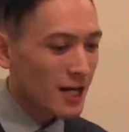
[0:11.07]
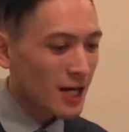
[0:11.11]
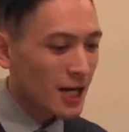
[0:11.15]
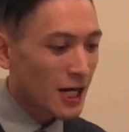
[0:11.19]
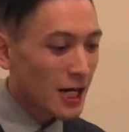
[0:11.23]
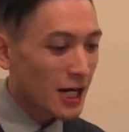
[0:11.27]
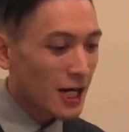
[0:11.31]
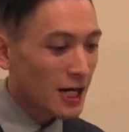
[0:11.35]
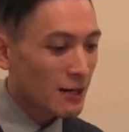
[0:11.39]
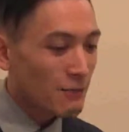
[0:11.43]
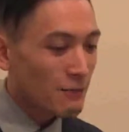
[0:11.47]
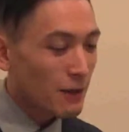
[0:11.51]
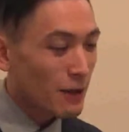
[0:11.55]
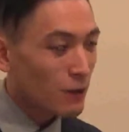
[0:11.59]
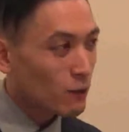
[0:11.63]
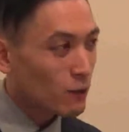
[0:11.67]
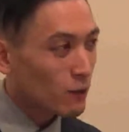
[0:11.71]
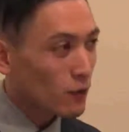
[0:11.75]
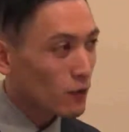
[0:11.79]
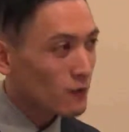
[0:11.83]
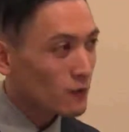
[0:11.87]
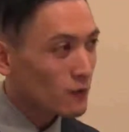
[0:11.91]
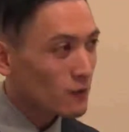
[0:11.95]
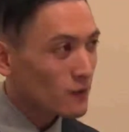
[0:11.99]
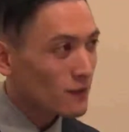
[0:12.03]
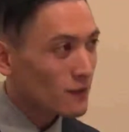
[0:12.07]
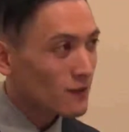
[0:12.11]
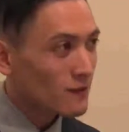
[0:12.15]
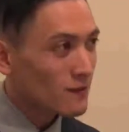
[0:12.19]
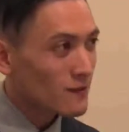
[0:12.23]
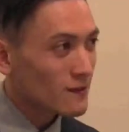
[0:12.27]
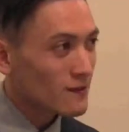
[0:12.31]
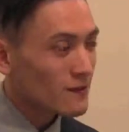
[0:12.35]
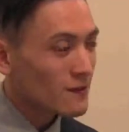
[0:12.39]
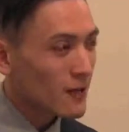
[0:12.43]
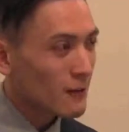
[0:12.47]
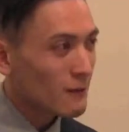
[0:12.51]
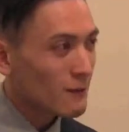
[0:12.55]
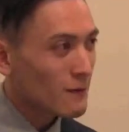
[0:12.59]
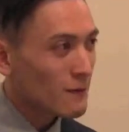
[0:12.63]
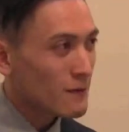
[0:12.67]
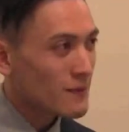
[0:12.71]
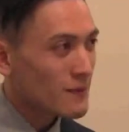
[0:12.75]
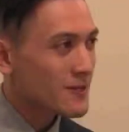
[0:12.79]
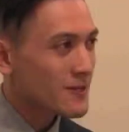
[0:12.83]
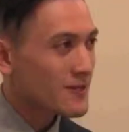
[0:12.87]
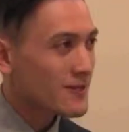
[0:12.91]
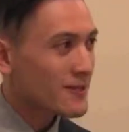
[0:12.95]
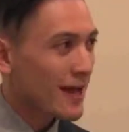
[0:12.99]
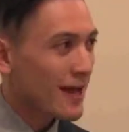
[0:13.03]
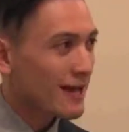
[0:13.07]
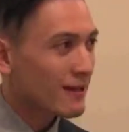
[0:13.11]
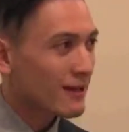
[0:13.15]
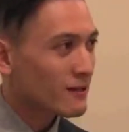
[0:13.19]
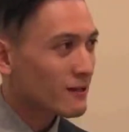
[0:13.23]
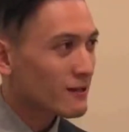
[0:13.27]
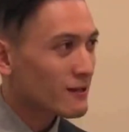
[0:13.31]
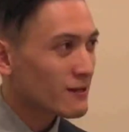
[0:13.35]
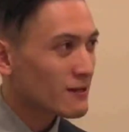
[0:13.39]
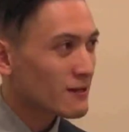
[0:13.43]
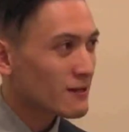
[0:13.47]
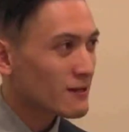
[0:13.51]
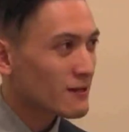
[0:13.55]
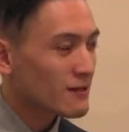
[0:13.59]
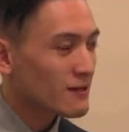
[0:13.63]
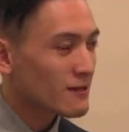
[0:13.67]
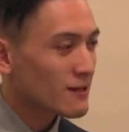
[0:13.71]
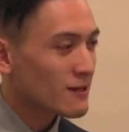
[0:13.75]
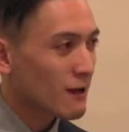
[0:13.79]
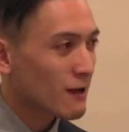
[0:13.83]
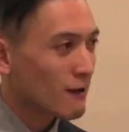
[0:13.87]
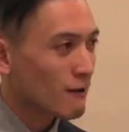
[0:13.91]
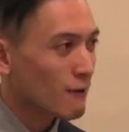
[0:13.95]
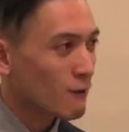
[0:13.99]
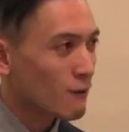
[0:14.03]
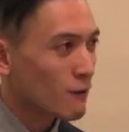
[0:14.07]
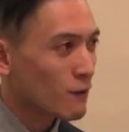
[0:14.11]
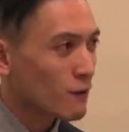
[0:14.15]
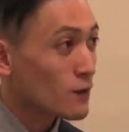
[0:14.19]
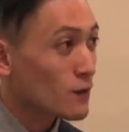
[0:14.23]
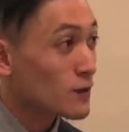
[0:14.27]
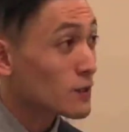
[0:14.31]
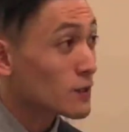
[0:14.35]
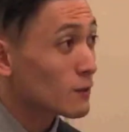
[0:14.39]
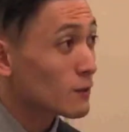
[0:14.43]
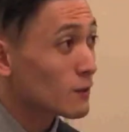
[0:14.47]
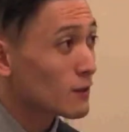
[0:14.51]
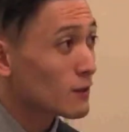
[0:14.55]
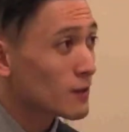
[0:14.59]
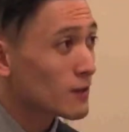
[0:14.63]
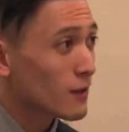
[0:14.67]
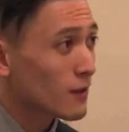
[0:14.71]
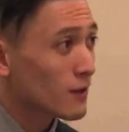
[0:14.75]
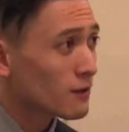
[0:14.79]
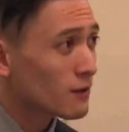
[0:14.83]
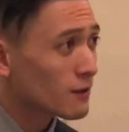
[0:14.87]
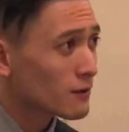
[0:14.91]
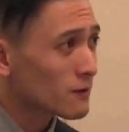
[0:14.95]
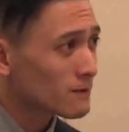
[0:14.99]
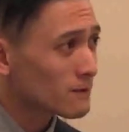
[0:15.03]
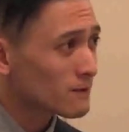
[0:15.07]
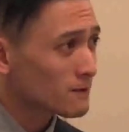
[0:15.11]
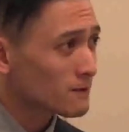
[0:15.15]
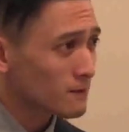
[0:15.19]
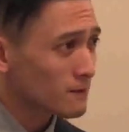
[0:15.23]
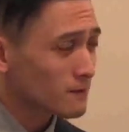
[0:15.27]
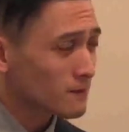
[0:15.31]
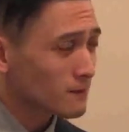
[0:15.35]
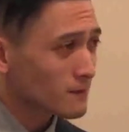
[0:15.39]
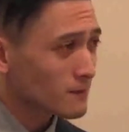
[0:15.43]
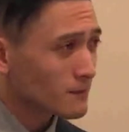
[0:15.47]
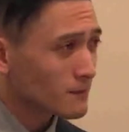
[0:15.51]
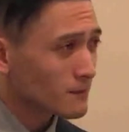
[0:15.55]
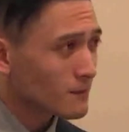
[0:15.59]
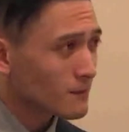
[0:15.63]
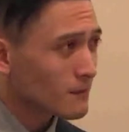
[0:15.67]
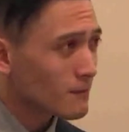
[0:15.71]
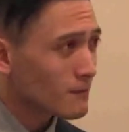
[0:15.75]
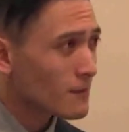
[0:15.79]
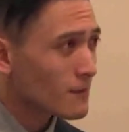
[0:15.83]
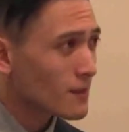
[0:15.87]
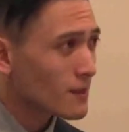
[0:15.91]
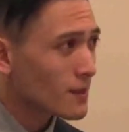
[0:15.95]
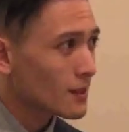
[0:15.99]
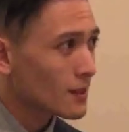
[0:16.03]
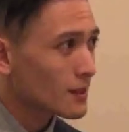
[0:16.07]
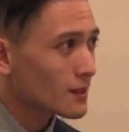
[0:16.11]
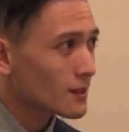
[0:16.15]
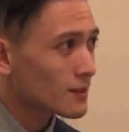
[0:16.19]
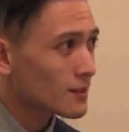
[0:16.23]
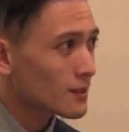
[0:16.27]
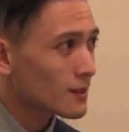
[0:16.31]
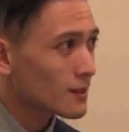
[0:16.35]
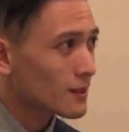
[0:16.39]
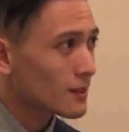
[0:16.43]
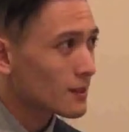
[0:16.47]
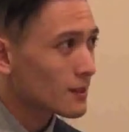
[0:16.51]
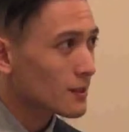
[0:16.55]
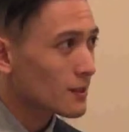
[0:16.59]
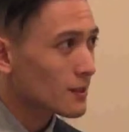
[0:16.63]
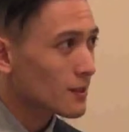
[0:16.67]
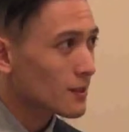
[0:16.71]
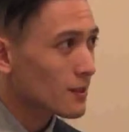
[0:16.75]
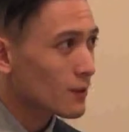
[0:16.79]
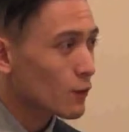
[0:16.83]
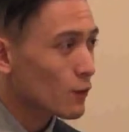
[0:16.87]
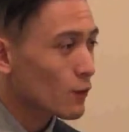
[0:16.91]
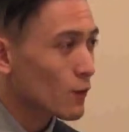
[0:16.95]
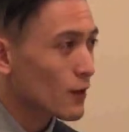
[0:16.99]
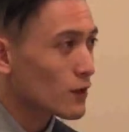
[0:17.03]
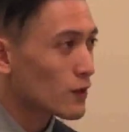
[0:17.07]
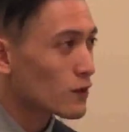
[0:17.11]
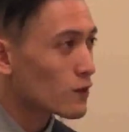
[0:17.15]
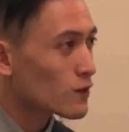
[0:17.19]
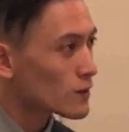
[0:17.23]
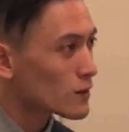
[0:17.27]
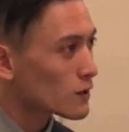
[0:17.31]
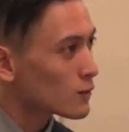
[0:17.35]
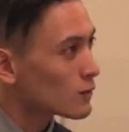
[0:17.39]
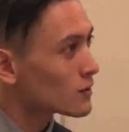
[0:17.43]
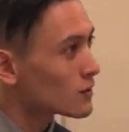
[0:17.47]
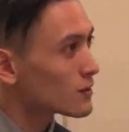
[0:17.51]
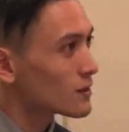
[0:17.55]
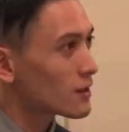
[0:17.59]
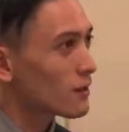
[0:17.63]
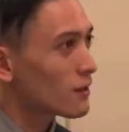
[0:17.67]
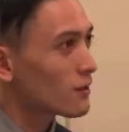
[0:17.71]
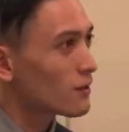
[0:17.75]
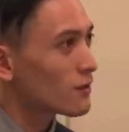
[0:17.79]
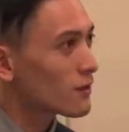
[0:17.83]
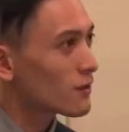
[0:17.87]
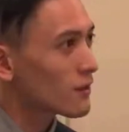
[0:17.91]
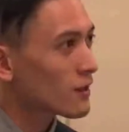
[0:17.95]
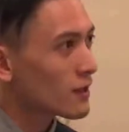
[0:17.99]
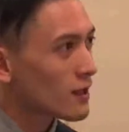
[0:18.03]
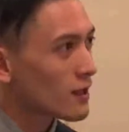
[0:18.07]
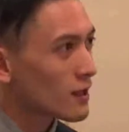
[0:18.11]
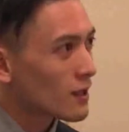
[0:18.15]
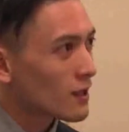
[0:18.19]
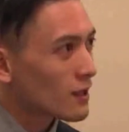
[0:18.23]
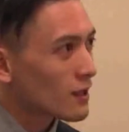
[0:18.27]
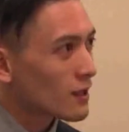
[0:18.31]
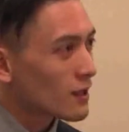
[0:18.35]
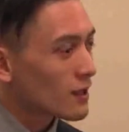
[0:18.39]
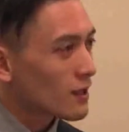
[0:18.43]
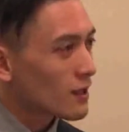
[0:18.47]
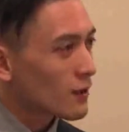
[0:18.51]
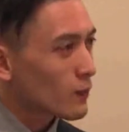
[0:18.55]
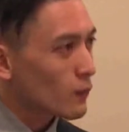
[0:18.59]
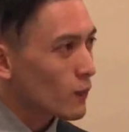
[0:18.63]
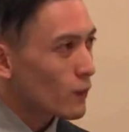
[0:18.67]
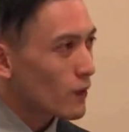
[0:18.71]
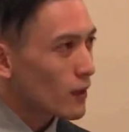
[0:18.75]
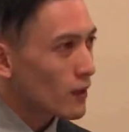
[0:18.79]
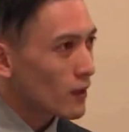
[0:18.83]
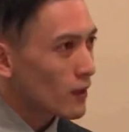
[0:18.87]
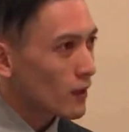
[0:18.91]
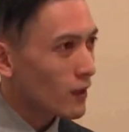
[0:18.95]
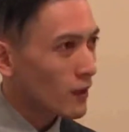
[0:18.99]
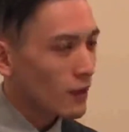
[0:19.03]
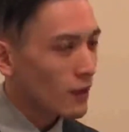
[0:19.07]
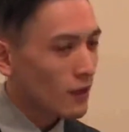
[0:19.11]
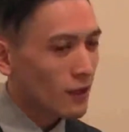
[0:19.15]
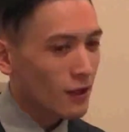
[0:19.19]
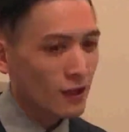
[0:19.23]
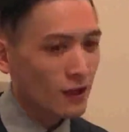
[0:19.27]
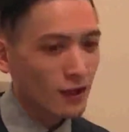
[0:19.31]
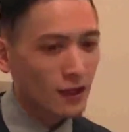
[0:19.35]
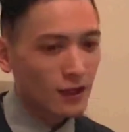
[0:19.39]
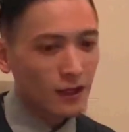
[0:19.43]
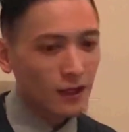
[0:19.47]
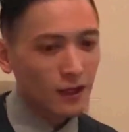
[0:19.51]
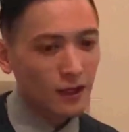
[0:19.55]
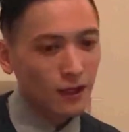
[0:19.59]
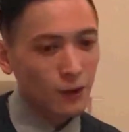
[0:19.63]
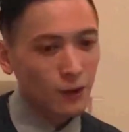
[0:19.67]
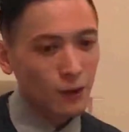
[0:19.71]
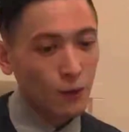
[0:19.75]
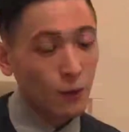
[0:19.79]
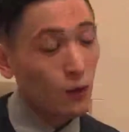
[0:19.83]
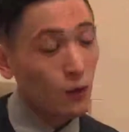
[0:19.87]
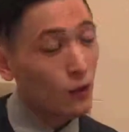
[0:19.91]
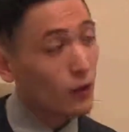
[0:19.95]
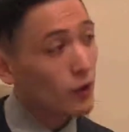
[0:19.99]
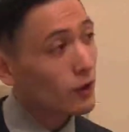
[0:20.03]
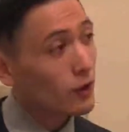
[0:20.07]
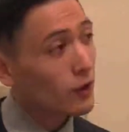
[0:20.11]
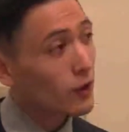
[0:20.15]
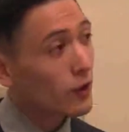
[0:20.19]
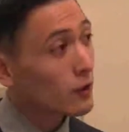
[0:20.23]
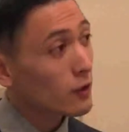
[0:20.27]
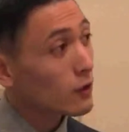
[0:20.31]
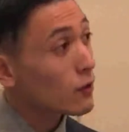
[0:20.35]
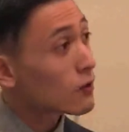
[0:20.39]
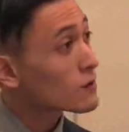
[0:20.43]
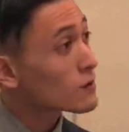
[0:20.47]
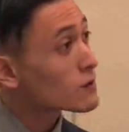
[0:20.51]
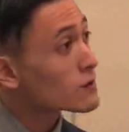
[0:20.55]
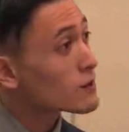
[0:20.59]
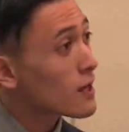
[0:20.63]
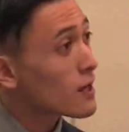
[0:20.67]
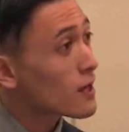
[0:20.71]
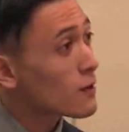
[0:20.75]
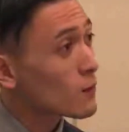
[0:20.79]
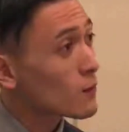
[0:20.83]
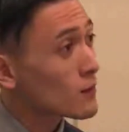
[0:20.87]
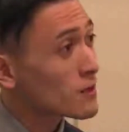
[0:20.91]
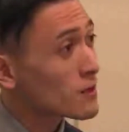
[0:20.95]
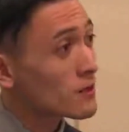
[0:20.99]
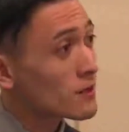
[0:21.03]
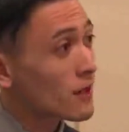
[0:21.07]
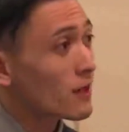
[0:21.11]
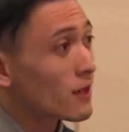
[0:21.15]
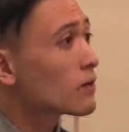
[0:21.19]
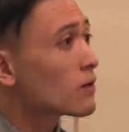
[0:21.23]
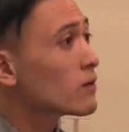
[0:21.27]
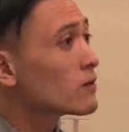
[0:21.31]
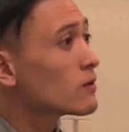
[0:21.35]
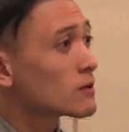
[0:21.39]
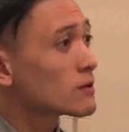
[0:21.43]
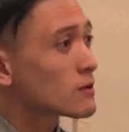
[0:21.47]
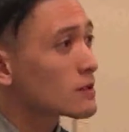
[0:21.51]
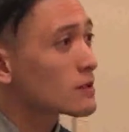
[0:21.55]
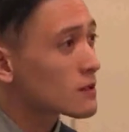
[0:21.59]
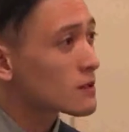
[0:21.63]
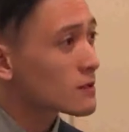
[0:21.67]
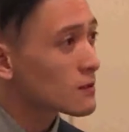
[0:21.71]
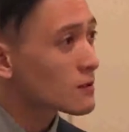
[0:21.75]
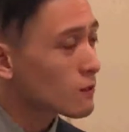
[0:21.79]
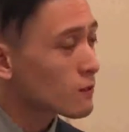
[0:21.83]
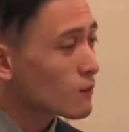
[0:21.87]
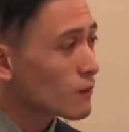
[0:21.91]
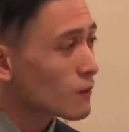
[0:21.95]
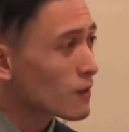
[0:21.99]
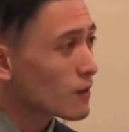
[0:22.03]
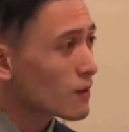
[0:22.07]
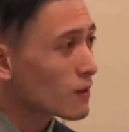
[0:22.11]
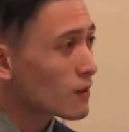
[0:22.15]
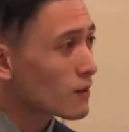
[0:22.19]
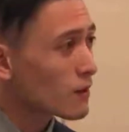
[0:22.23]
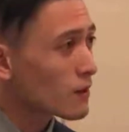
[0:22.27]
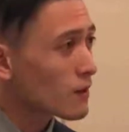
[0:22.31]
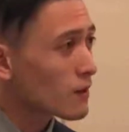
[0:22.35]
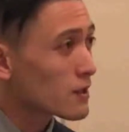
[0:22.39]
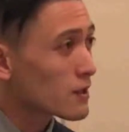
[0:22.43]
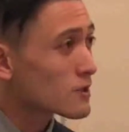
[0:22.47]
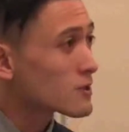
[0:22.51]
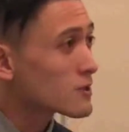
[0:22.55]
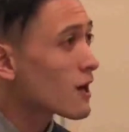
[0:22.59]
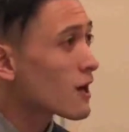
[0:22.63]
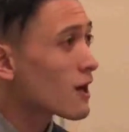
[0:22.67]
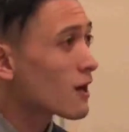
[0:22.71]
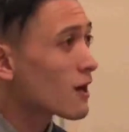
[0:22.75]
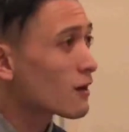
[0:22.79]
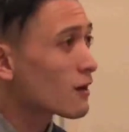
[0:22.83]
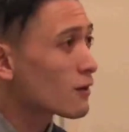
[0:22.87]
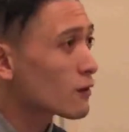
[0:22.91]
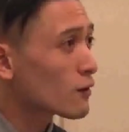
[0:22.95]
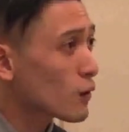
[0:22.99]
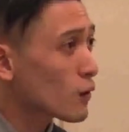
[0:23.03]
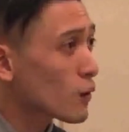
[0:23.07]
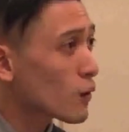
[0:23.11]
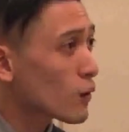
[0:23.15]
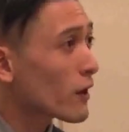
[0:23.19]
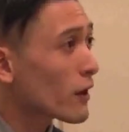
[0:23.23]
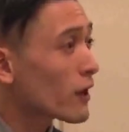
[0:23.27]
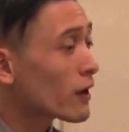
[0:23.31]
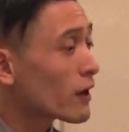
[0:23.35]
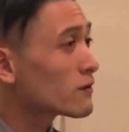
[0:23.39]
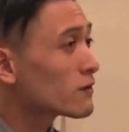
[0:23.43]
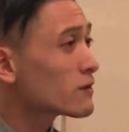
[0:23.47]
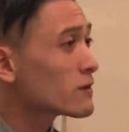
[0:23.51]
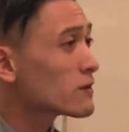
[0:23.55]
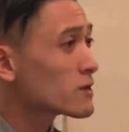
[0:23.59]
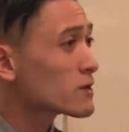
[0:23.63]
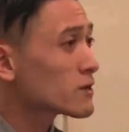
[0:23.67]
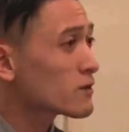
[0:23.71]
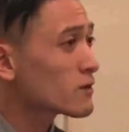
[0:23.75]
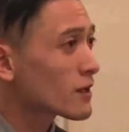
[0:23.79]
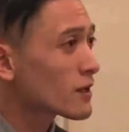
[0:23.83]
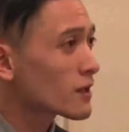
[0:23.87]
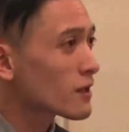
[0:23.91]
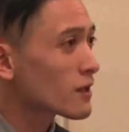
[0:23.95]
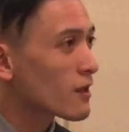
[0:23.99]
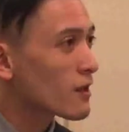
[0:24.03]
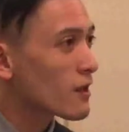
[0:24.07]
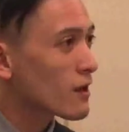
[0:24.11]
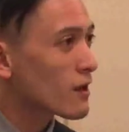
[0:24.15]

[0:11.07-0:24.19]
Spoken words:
My role is I'm a business analyst for New South Wales Health, and with New South Wales Health we work alongside with stakeholders with the entire local health district.